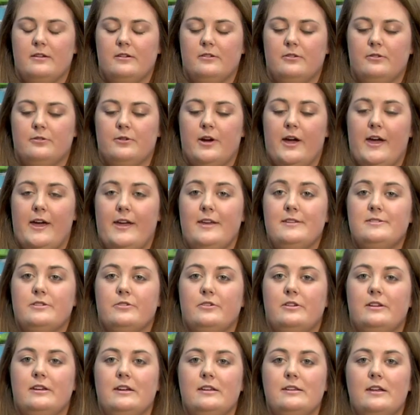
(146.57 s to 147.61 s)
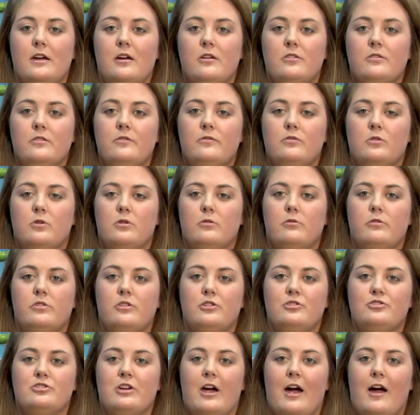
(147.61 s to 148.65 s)
Okay, so get down on the floor with
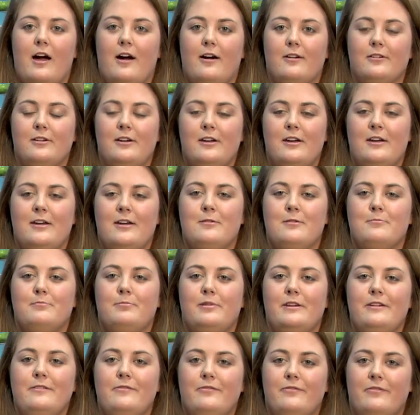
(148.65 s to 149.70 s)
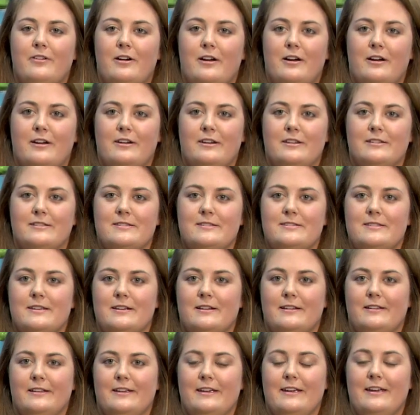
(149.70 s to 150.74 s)
your child, be fun and
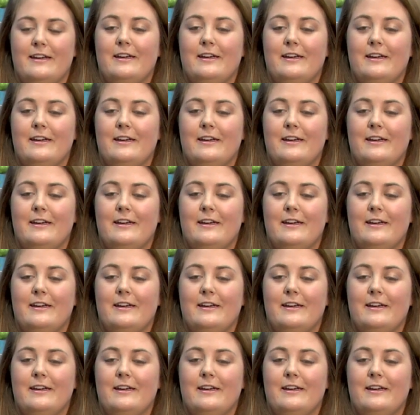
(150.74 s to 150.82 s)
silly.